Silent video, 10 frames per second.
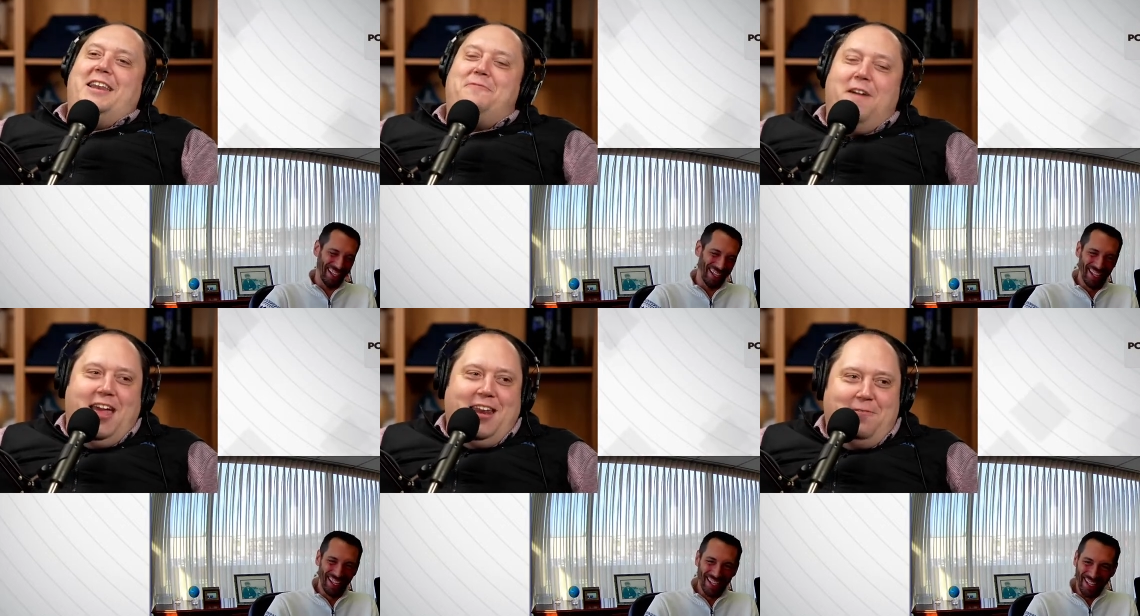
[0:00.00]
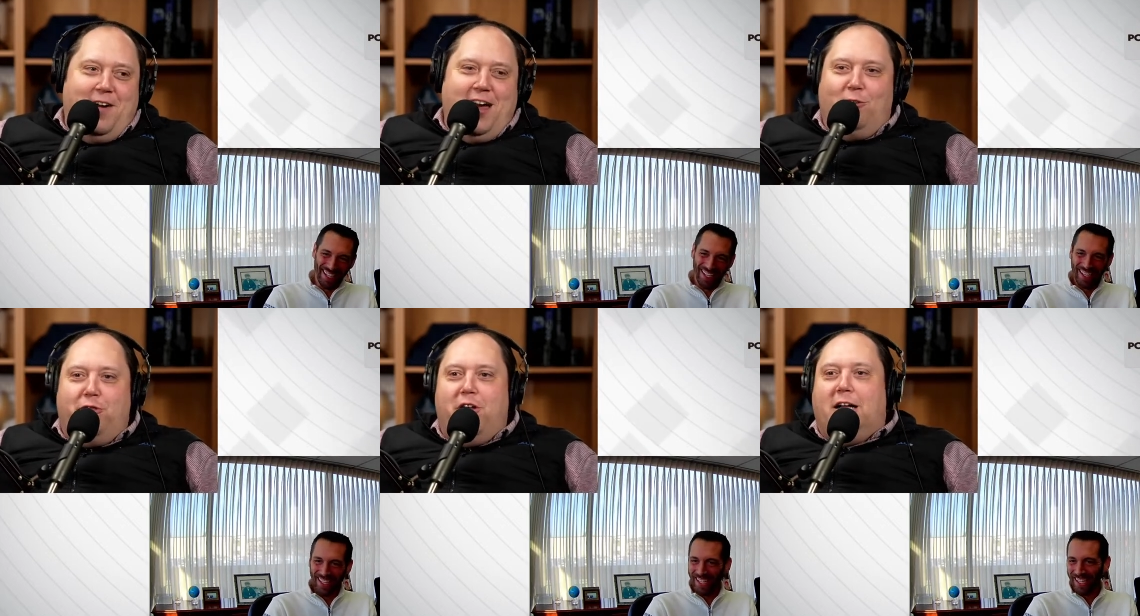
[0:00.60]
Speaker 1: any any
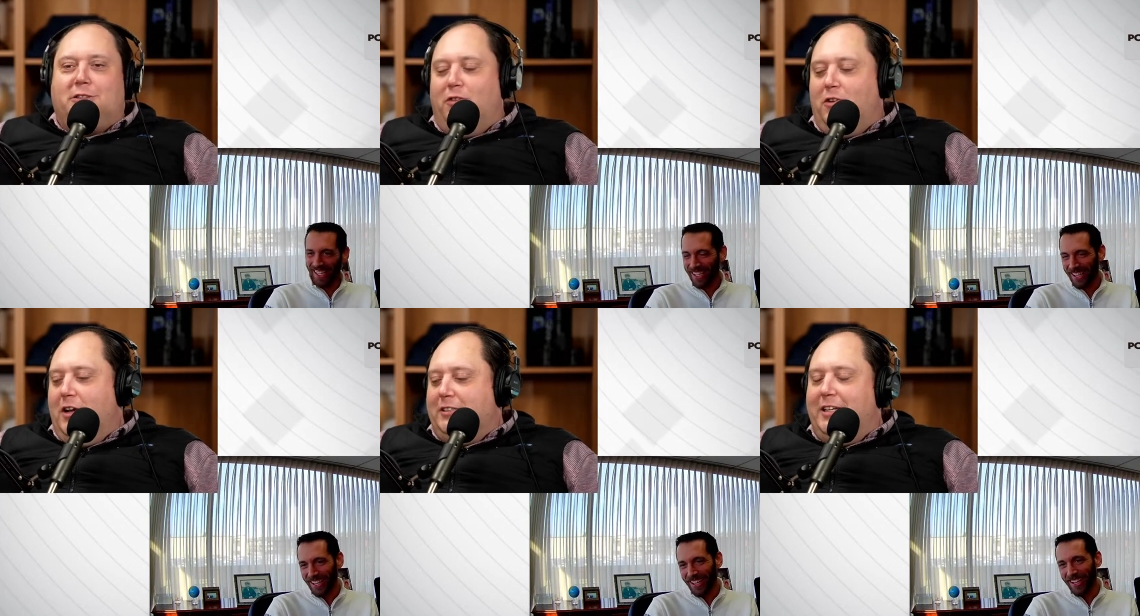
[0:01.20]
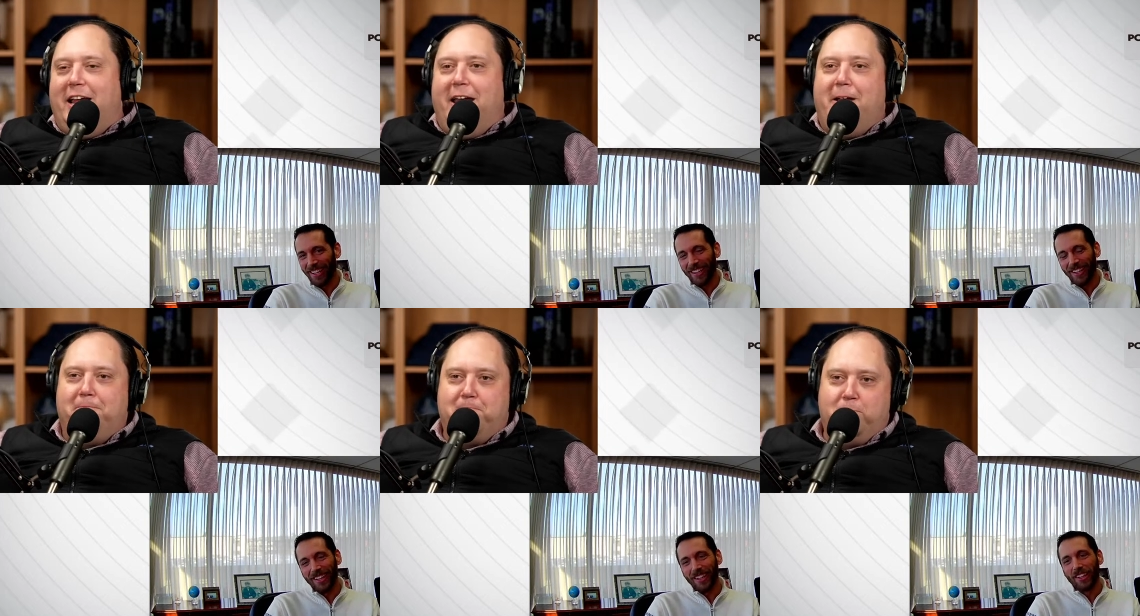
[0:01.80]
final thoughts for us
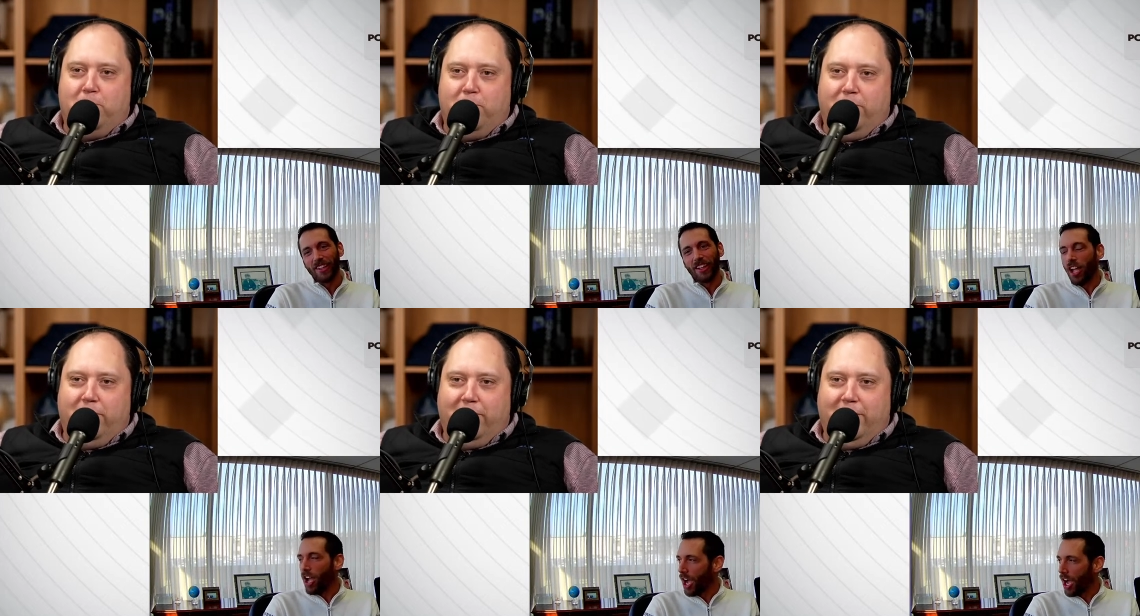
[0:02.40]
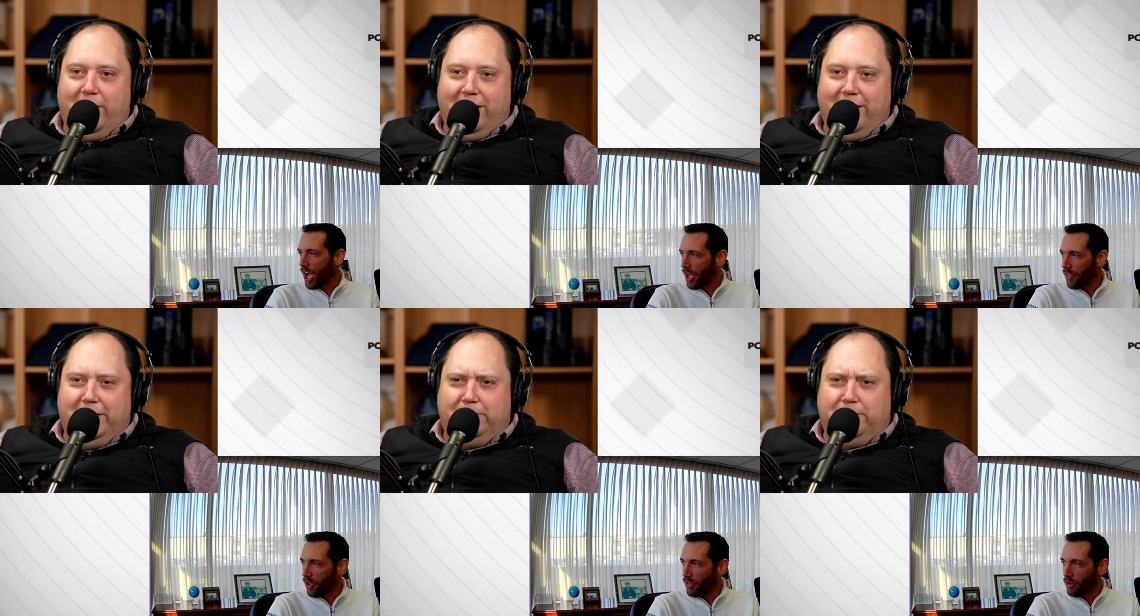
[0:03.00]
today?
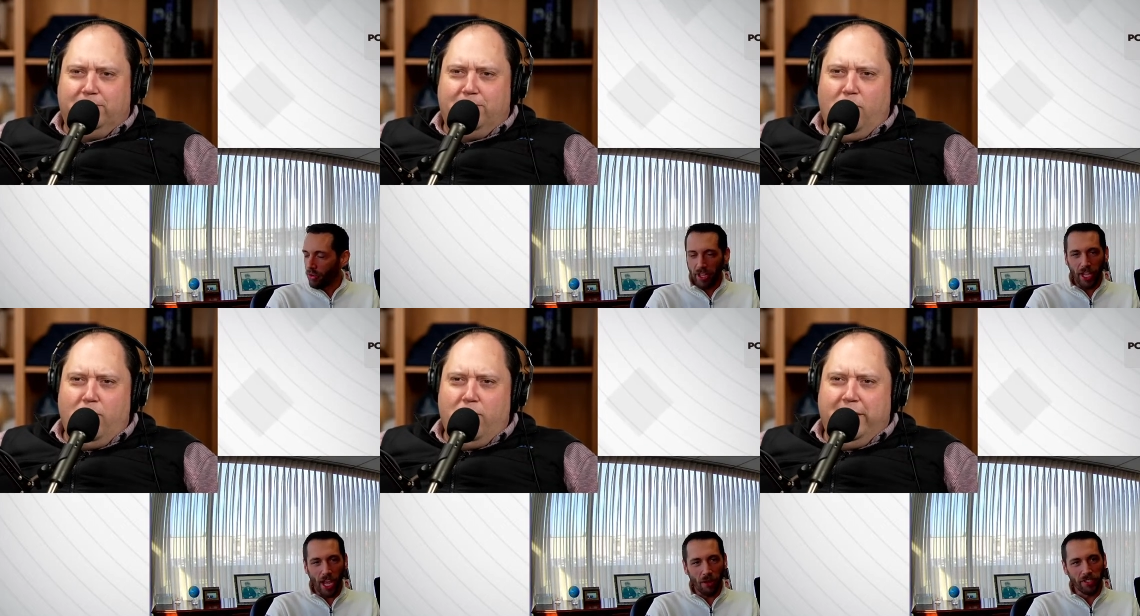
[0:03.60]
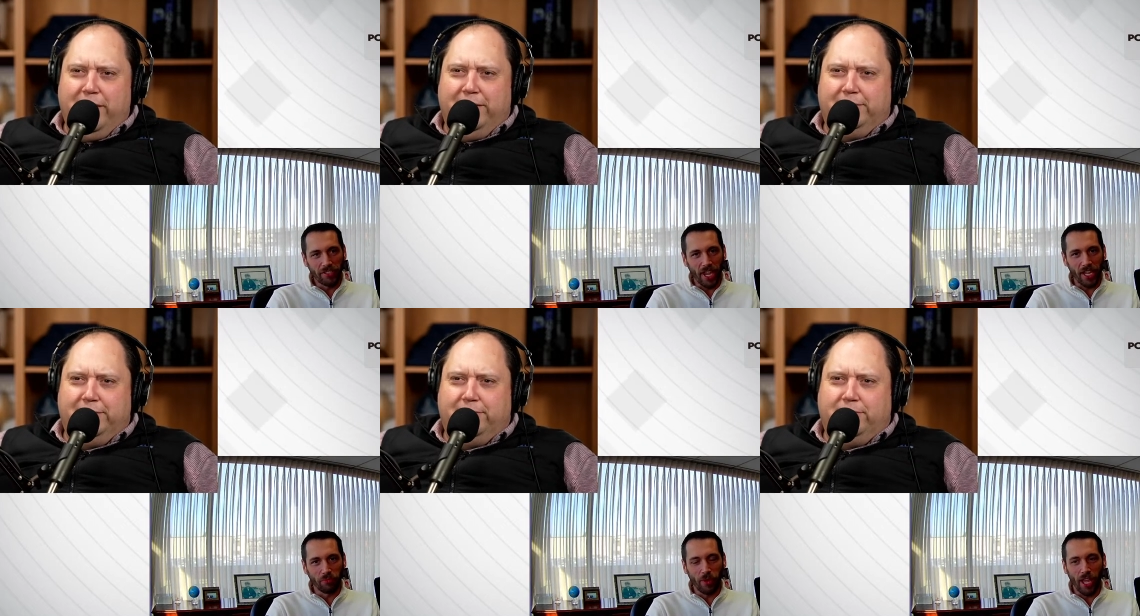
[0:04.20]
Speaker 2: Uh, the, the only thing I
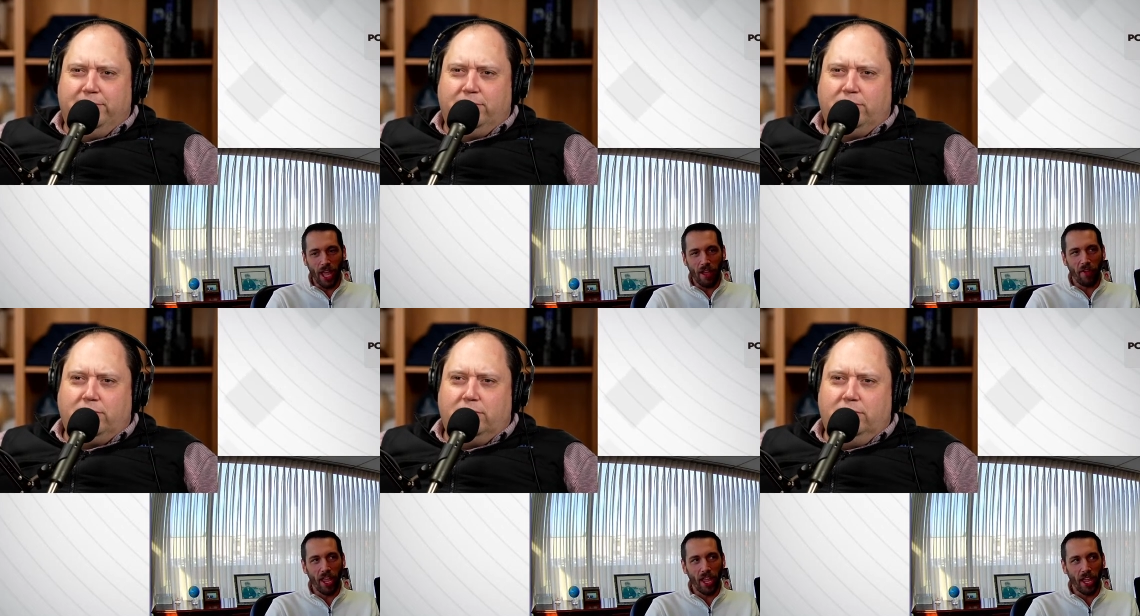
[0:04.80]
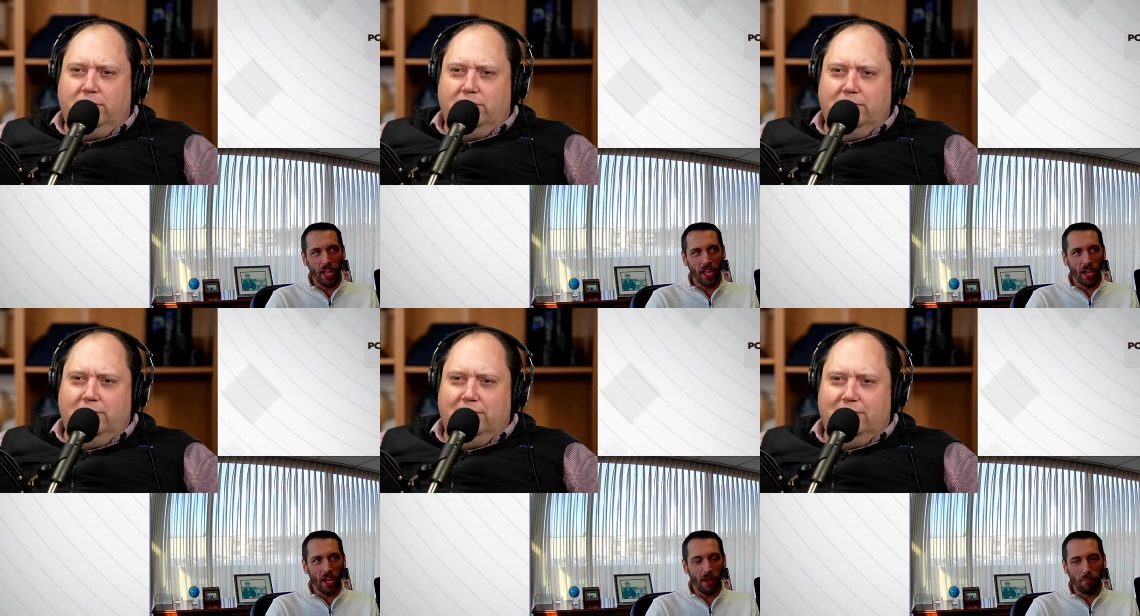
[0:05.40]
would say is we have
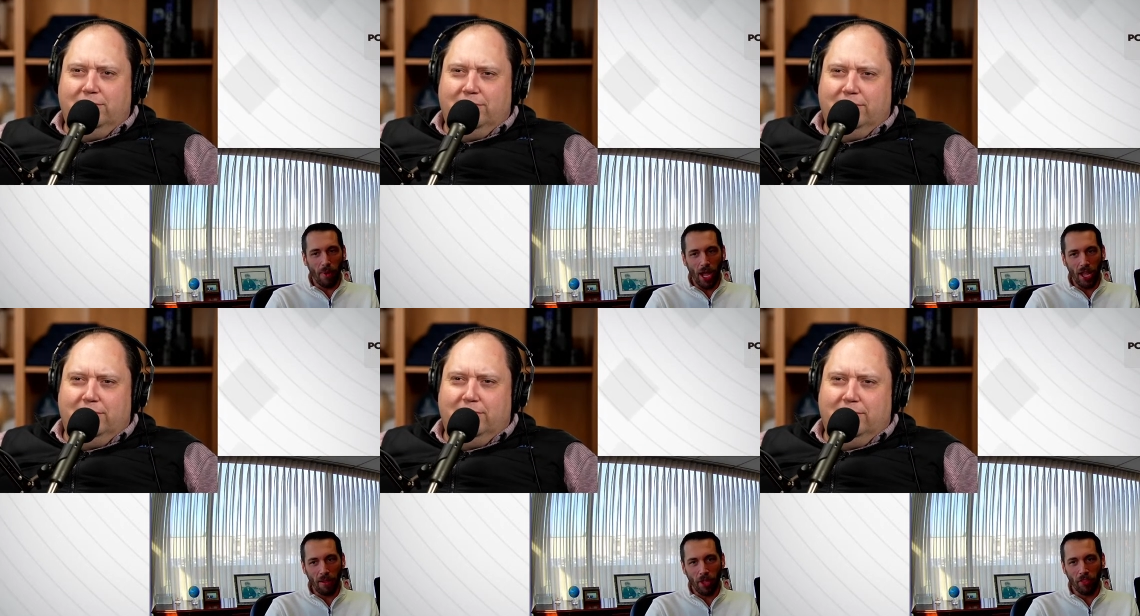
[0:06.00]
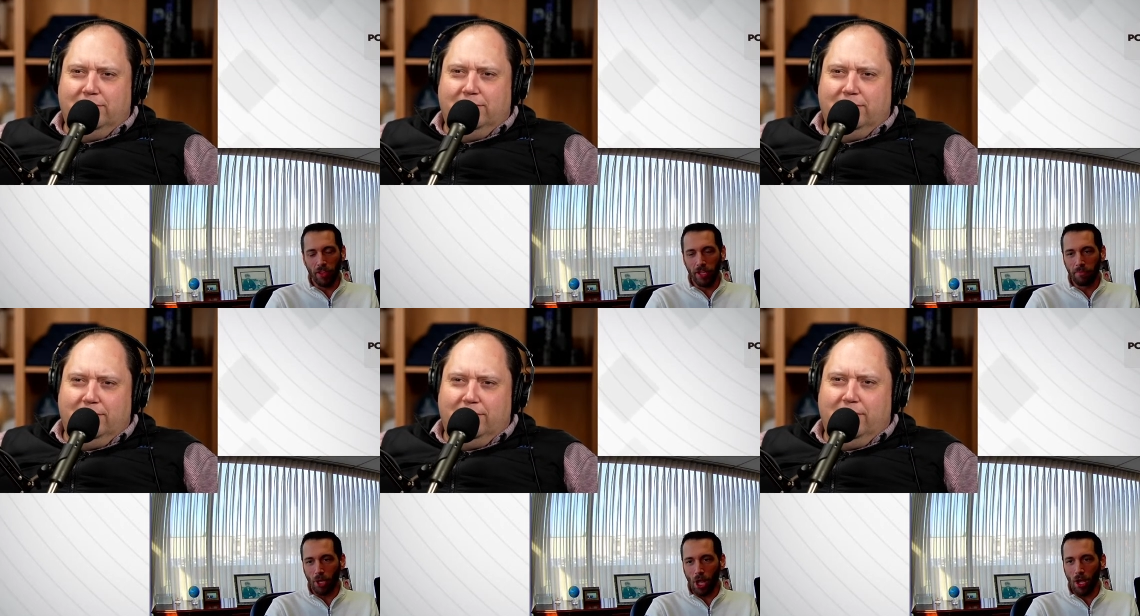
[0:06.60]
a uh,
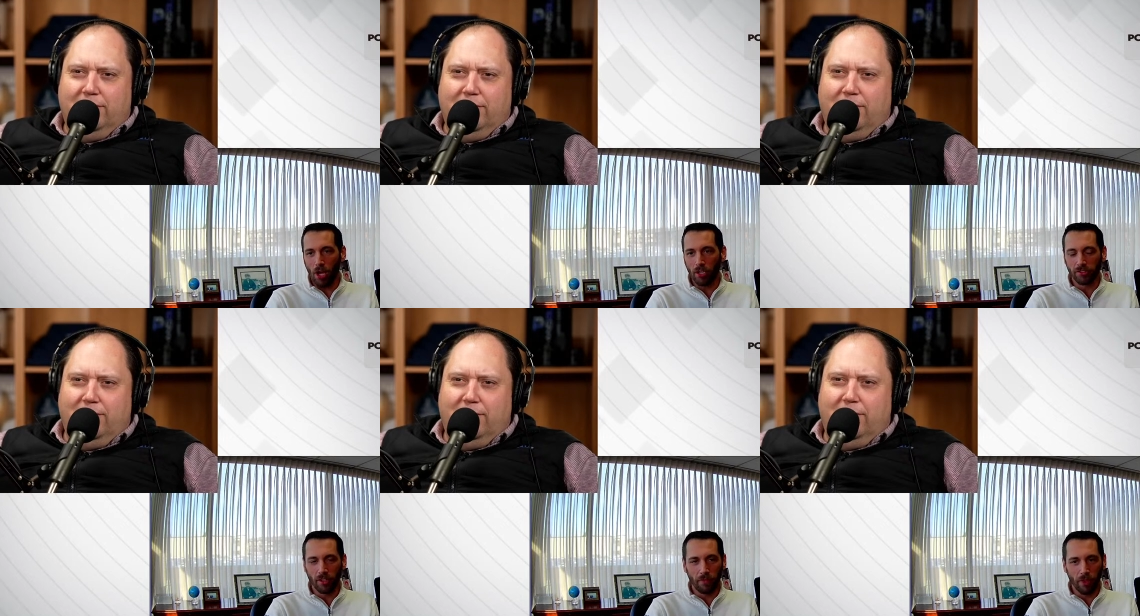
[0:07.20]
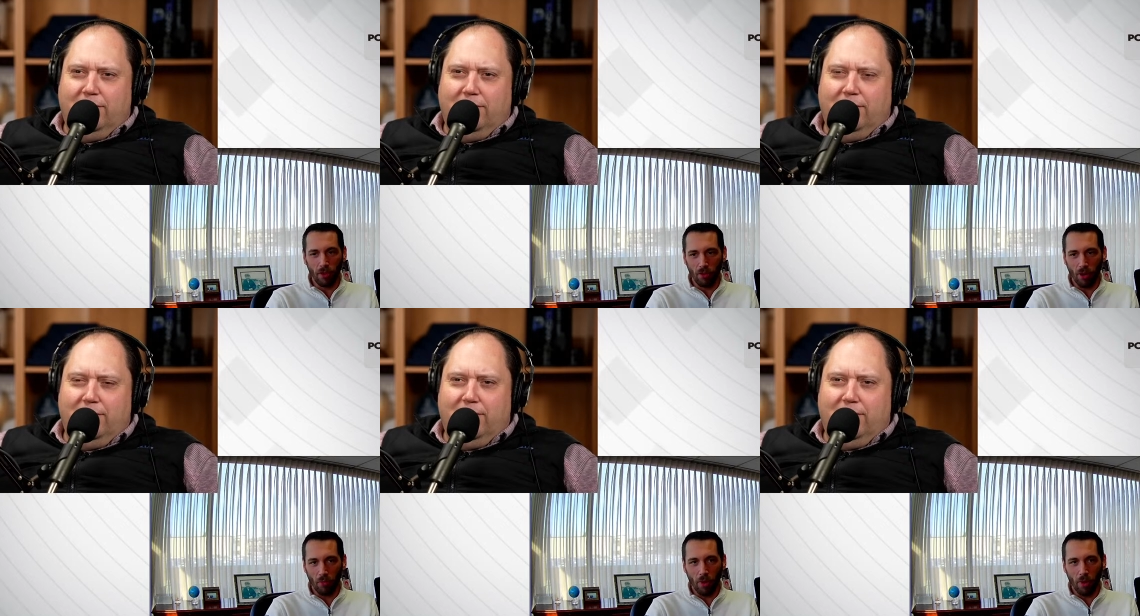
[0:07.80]
monthly blog. So if you